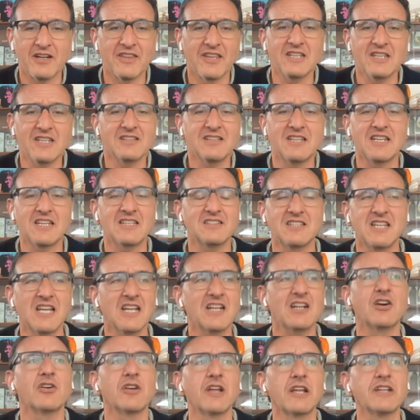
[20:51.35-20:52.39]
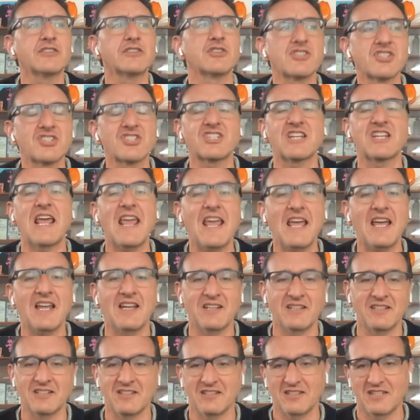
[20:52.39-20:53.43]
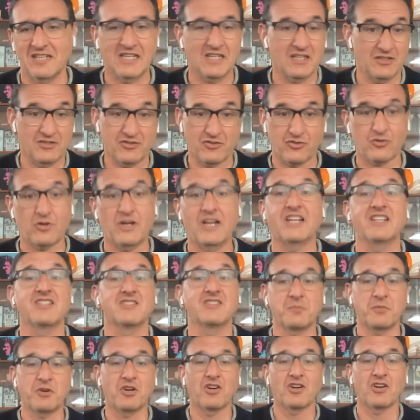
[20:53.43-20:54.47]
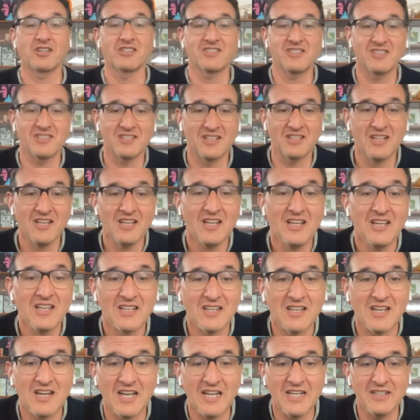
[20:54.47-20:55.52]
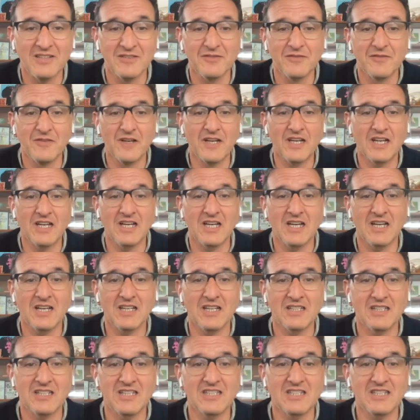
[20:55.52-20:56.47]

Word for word: They they they don't understand like a transpartisan kind of uh,